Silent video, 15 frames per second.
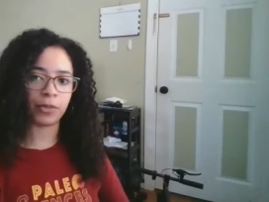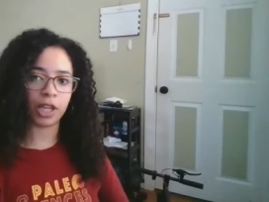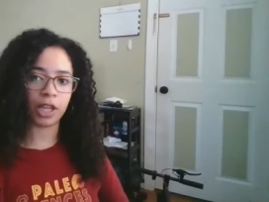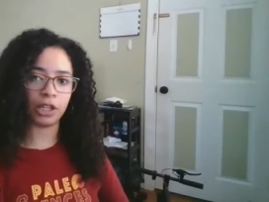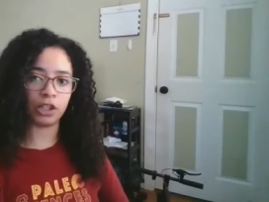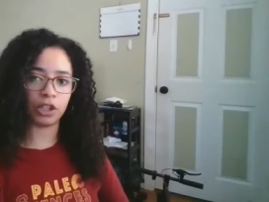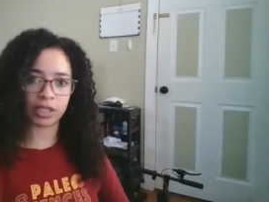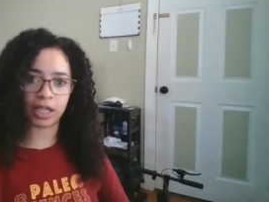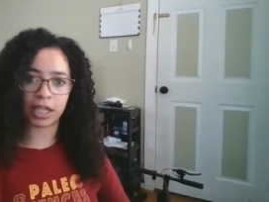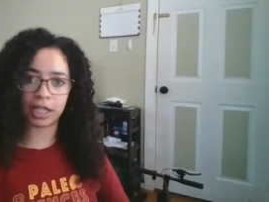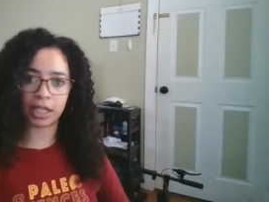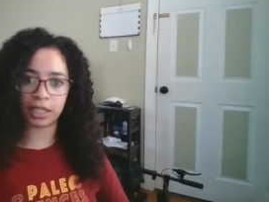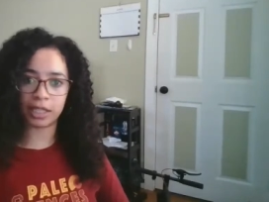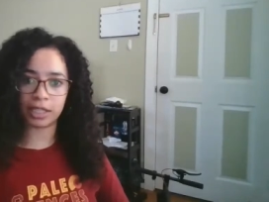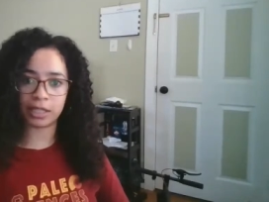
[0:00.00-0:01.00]
looks
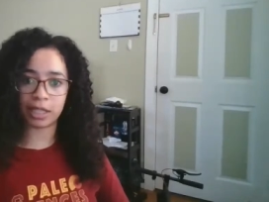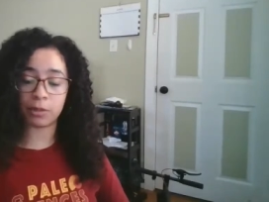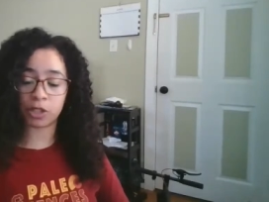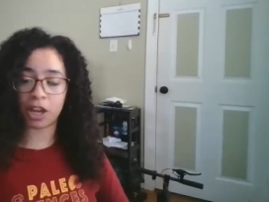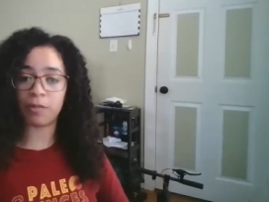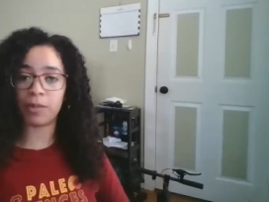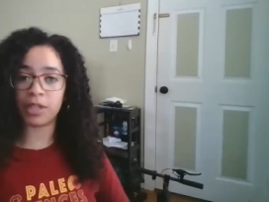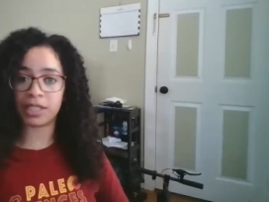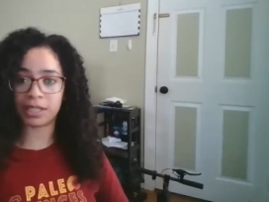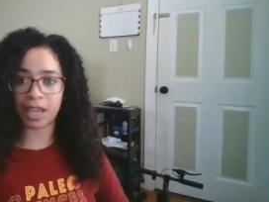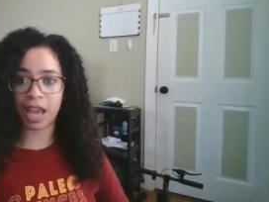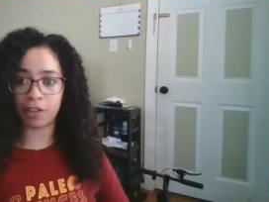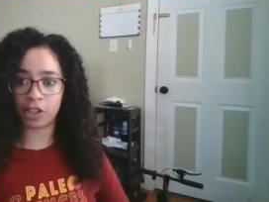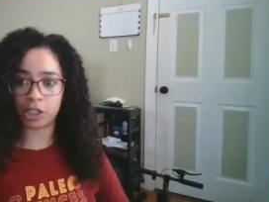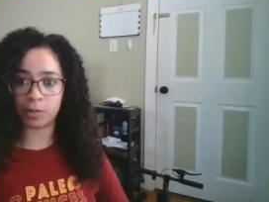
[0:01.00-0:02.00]
like seems to have been
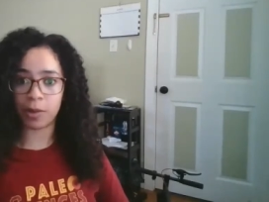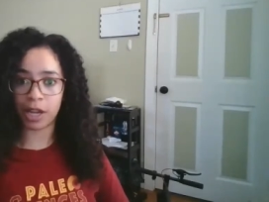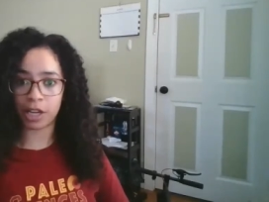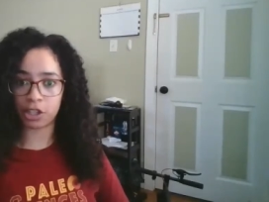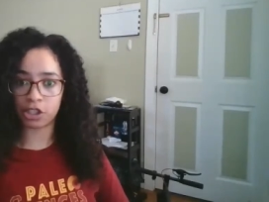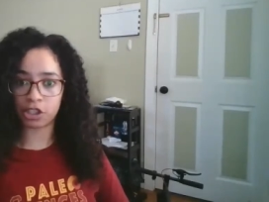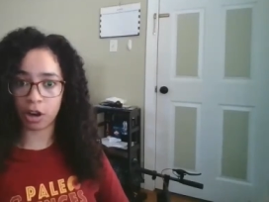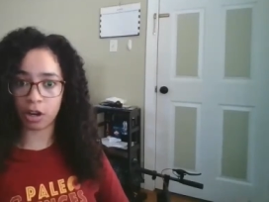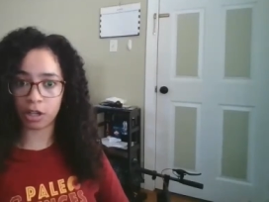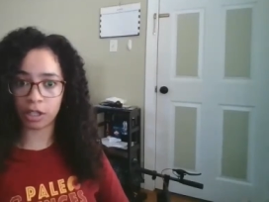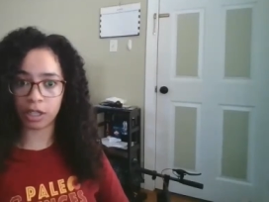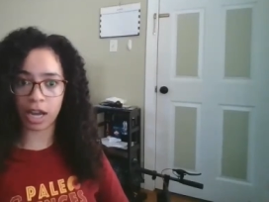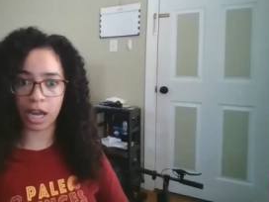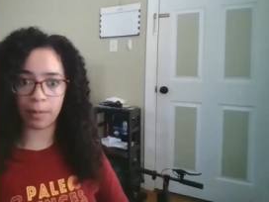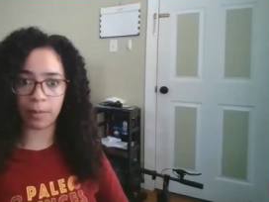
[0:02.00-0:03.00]
scavenged by a
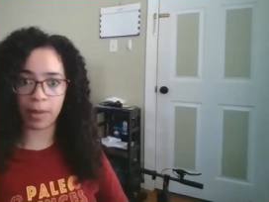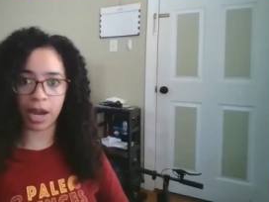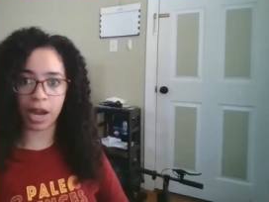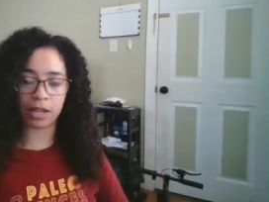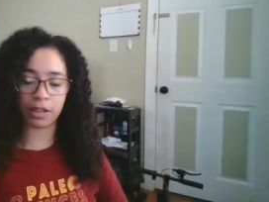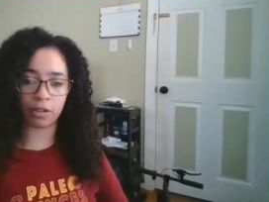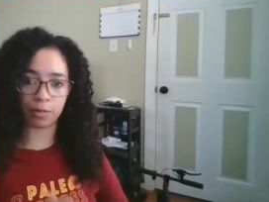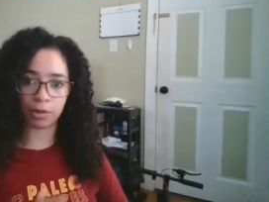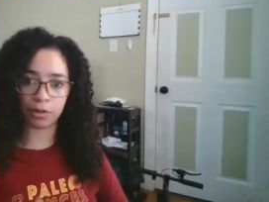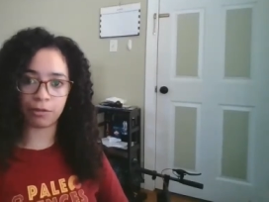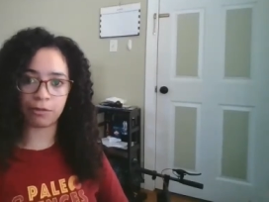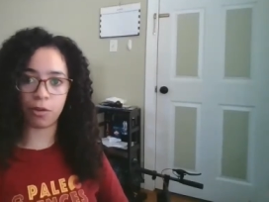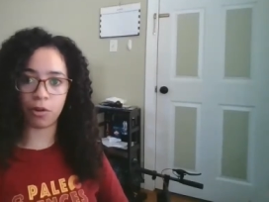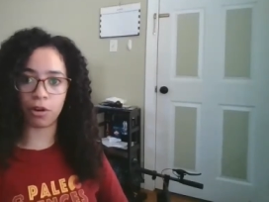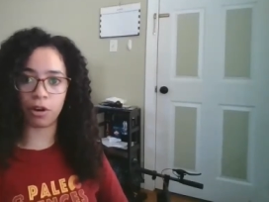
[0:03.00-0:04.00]
shark, either
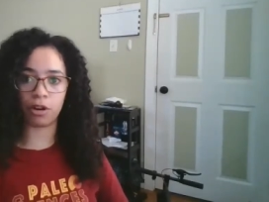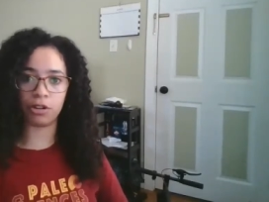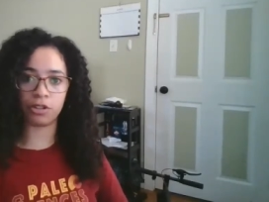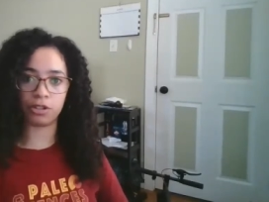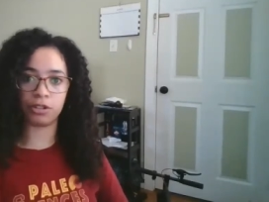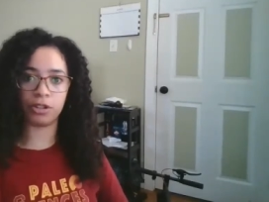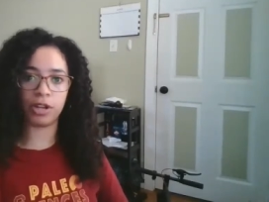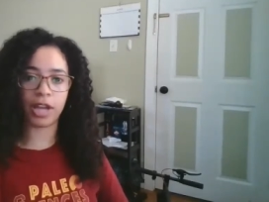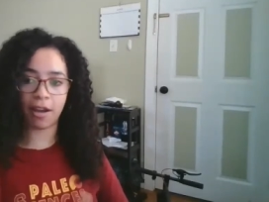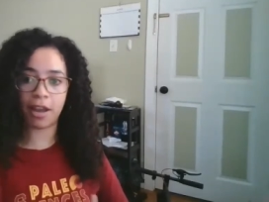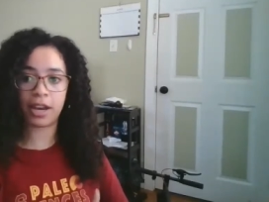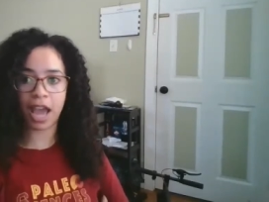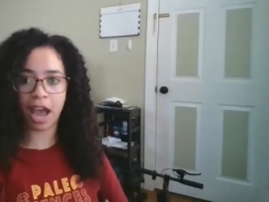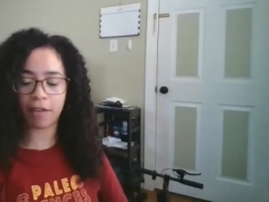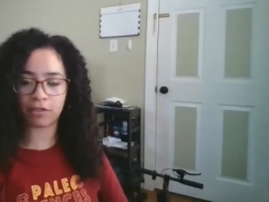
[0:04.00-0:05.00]
before
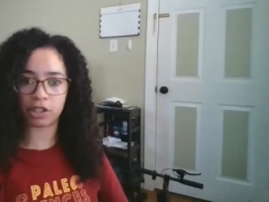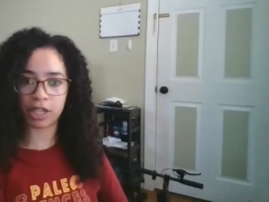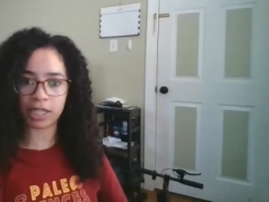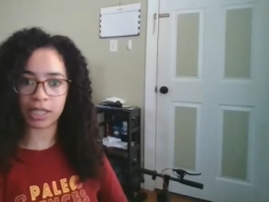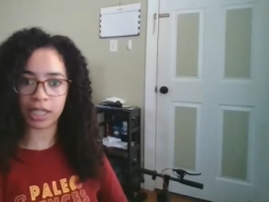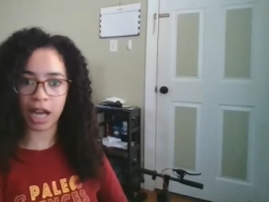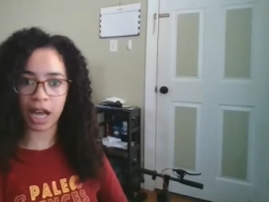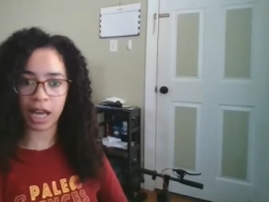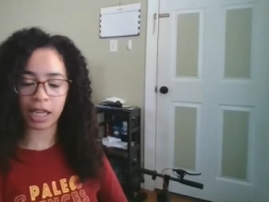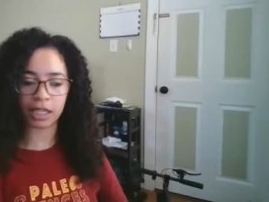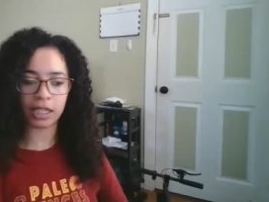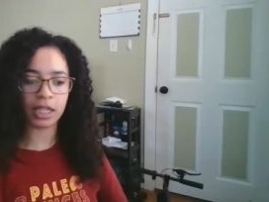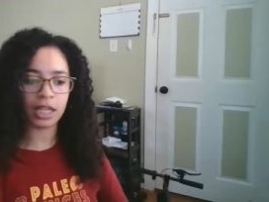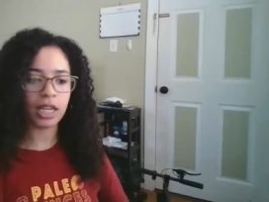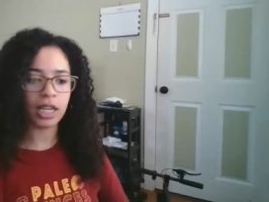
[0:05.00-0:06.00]
and after it died.